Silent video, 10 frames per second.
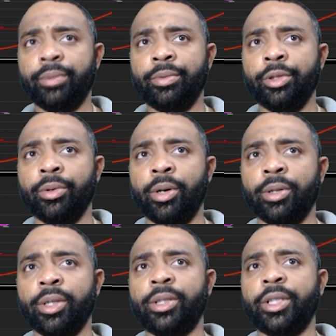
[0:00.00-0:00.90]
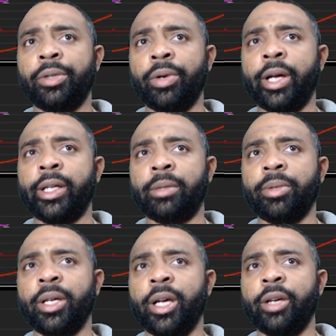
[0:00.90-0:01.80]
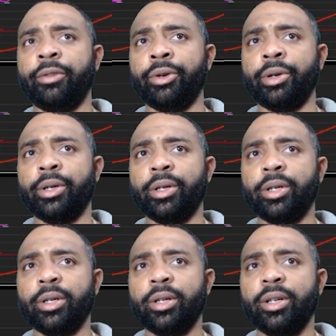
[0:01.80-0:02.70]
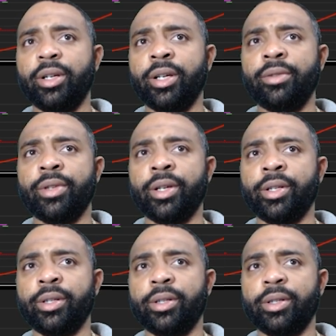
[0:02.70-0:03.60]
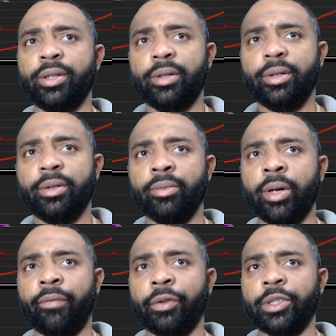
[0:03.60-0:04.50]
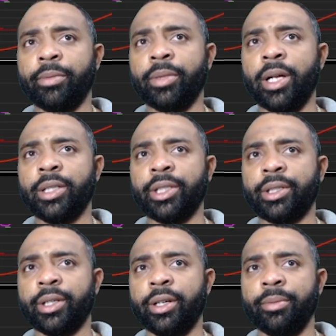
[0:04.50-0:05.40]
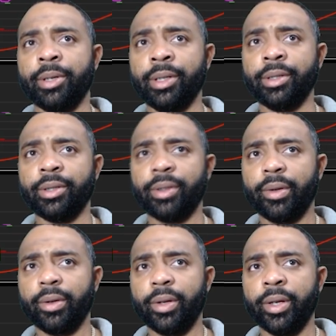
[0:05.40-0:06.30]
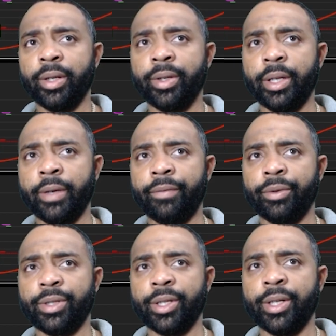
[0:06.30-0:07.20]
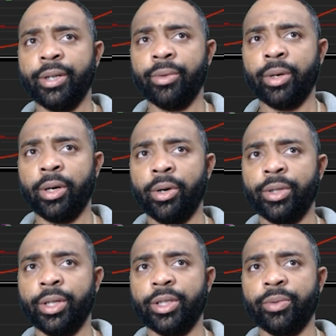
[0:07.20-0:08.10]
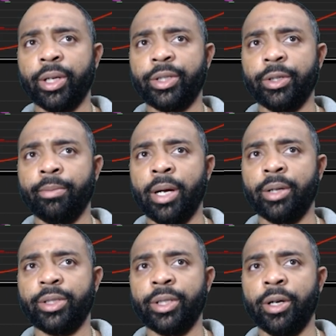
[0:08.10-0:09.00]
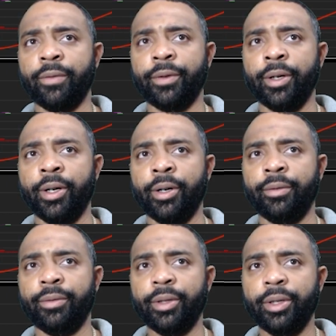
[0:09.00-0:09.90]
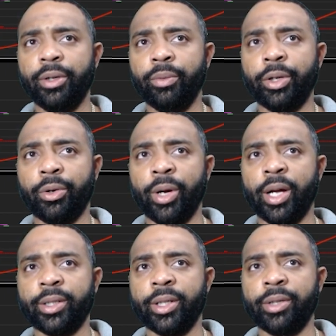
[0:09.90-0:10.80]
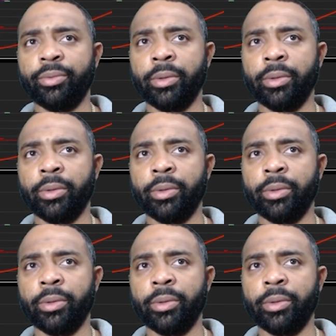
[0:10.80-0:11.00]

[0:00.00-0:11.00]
do all this erratic behavior and then wait for some logic to come in. And if you see where all these wicks are bouncing off of, we cracked it, we